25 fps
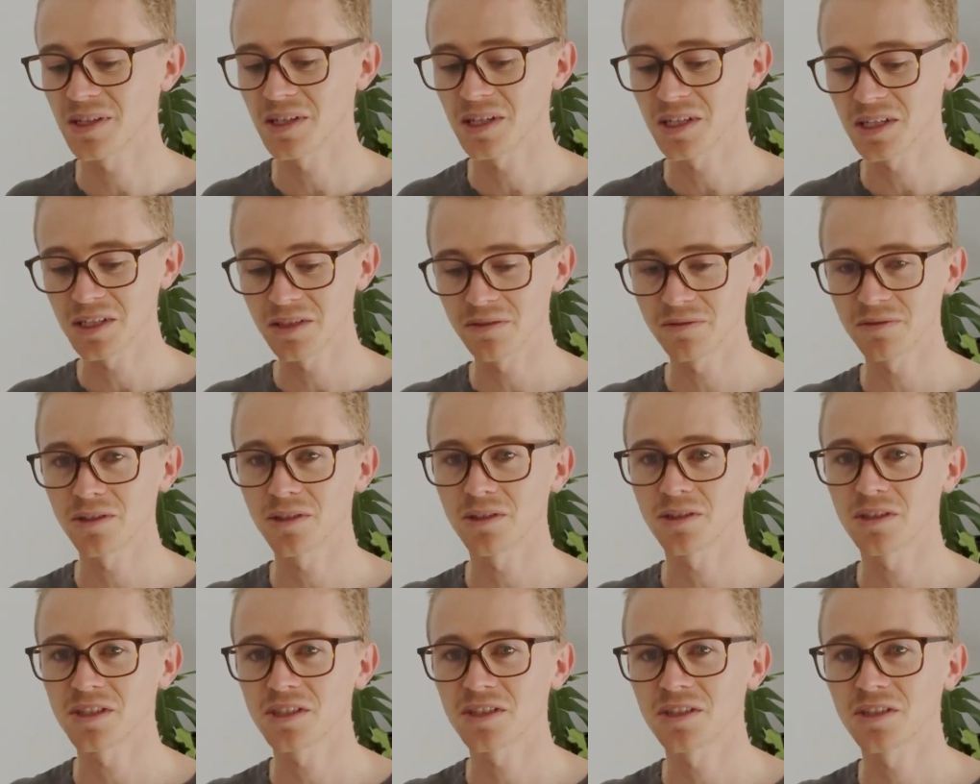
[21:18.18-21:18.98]
you've
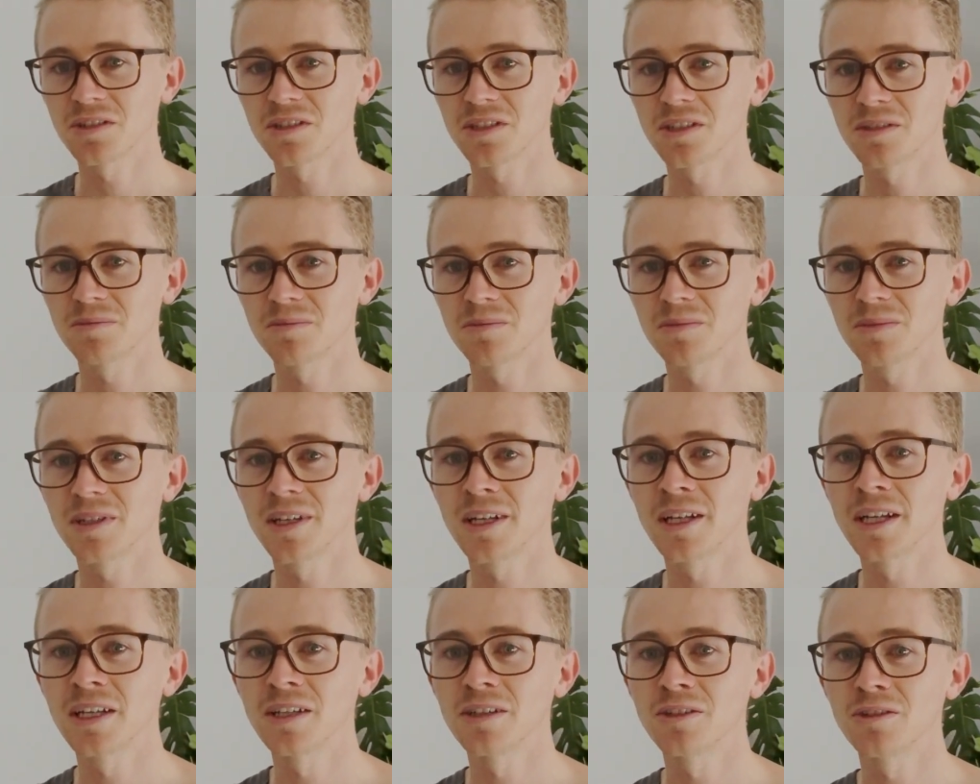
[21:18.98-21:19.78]
got a site
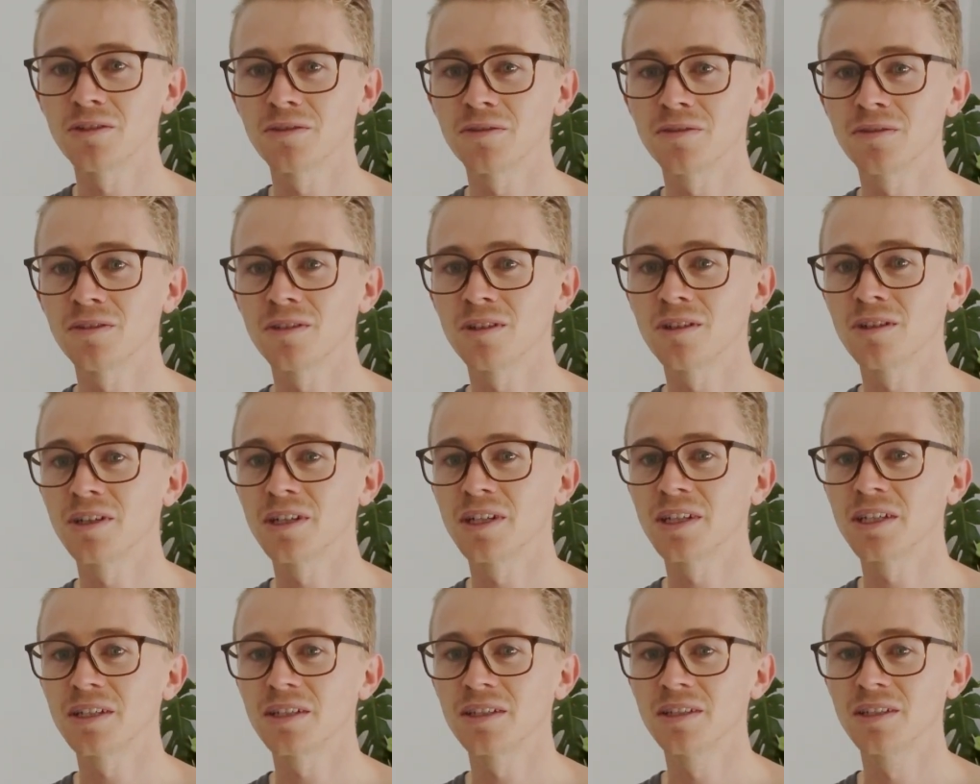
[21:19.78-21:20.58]
and you're
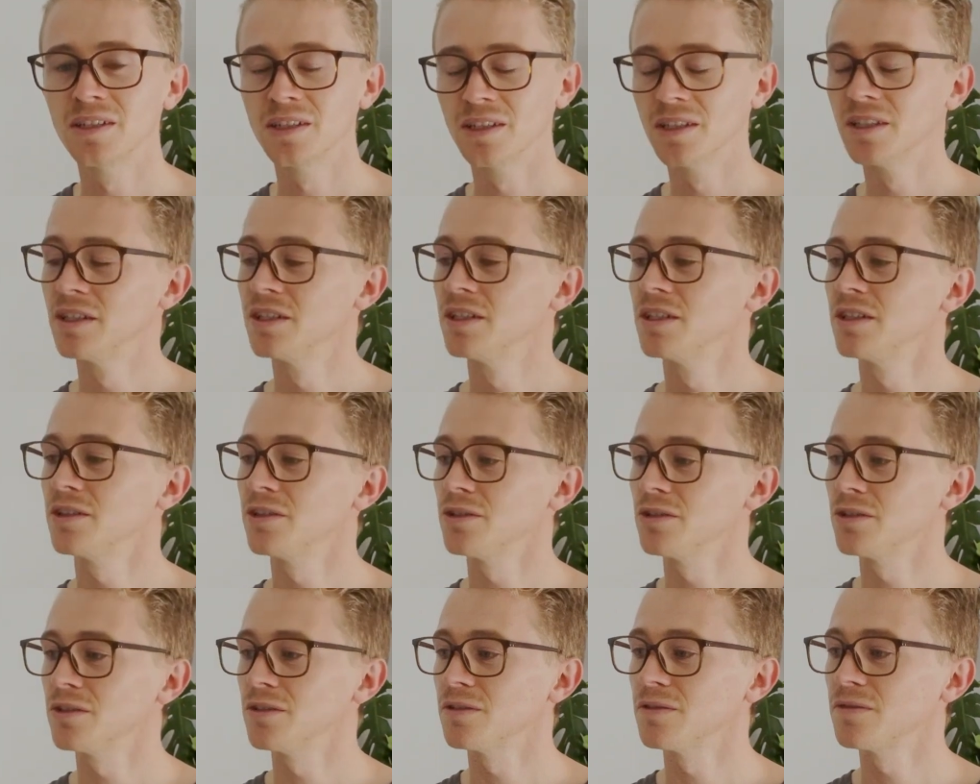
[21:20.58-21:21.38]
flying
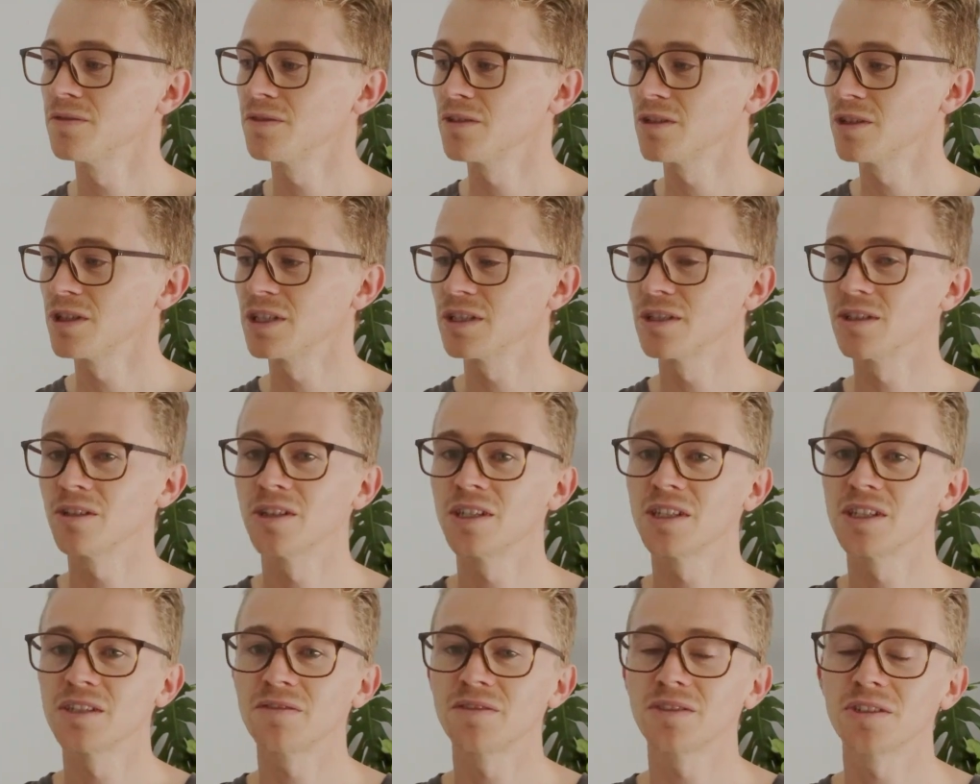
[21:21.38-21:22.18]
your flight
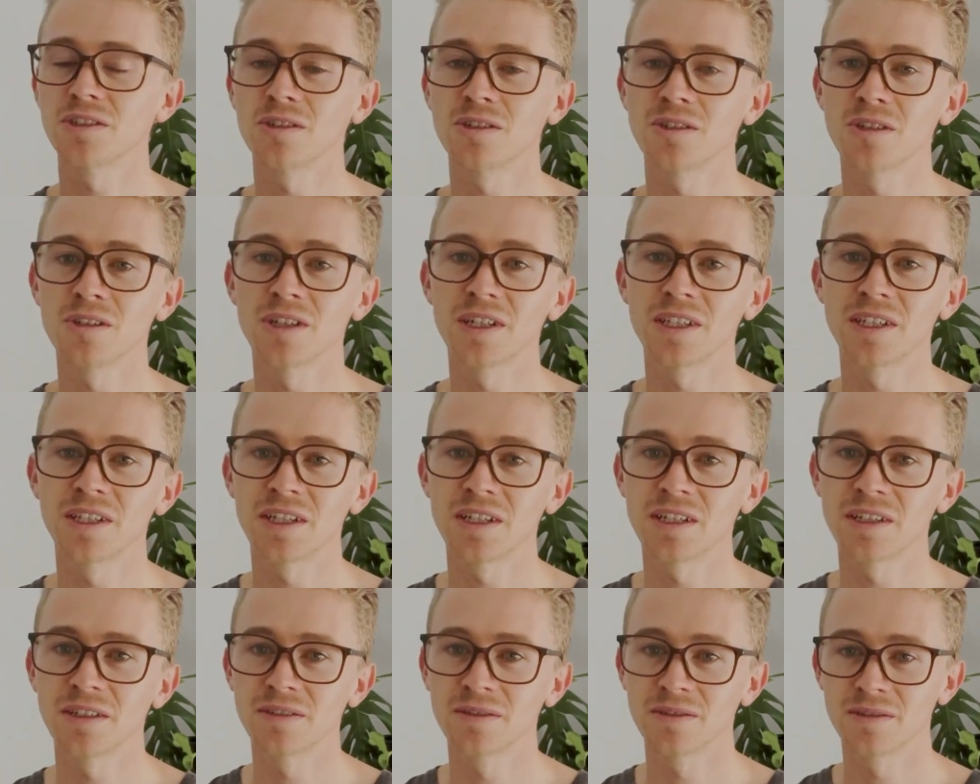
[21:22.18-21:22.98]
lines for your
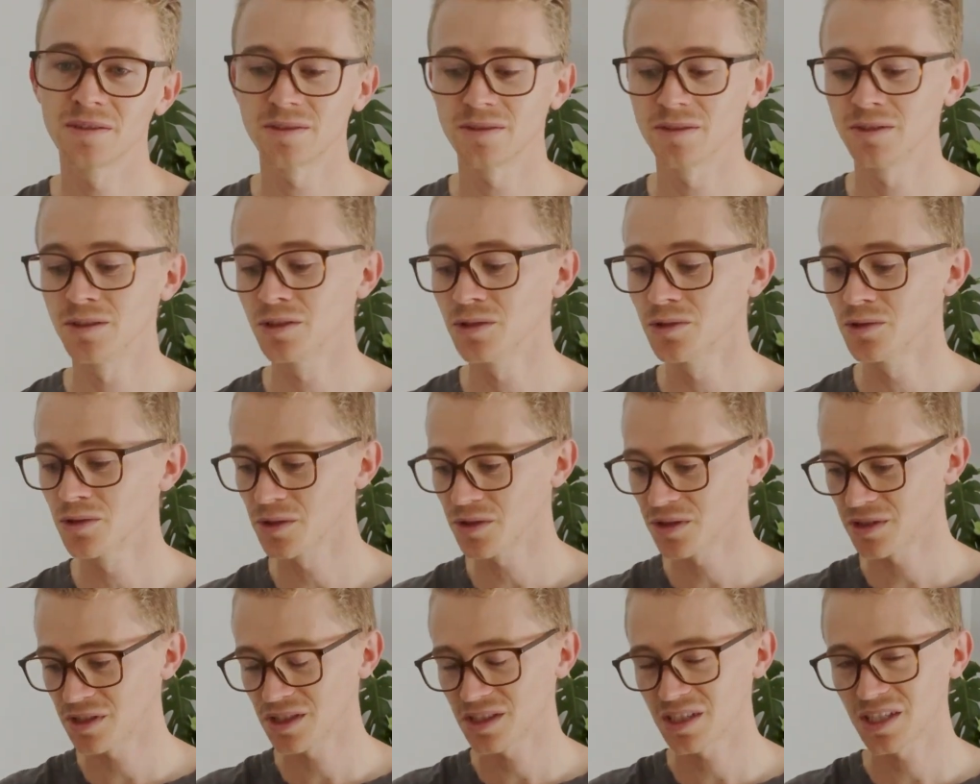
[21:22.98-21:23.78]
LiDAR
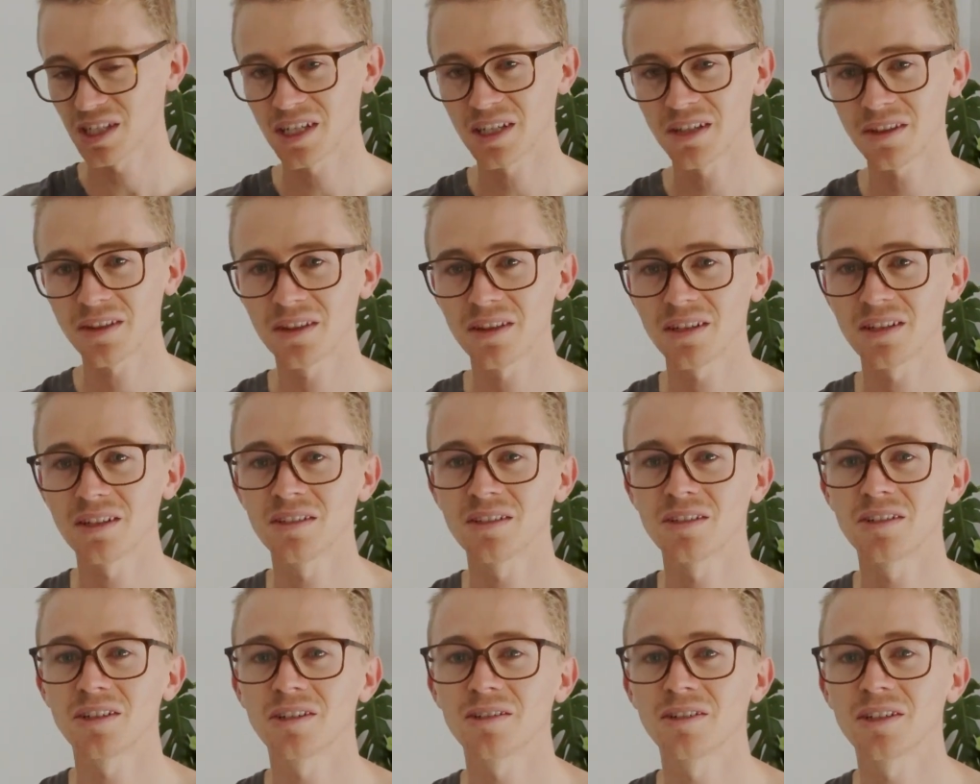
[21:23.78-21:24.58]
north-south in
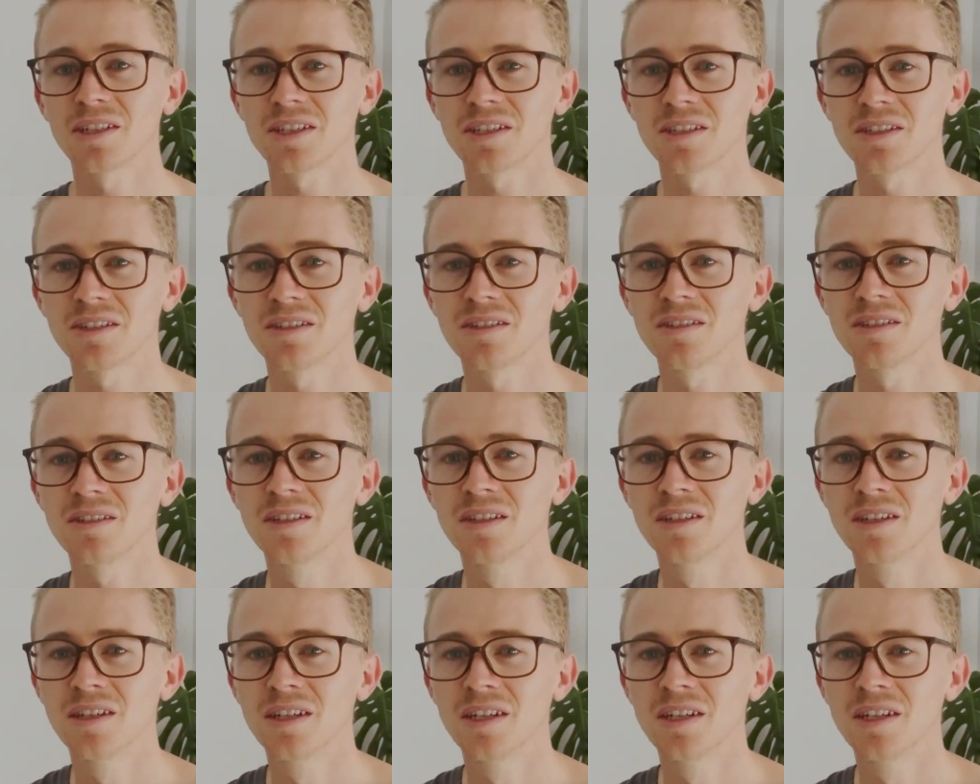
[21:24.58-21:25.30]
direction.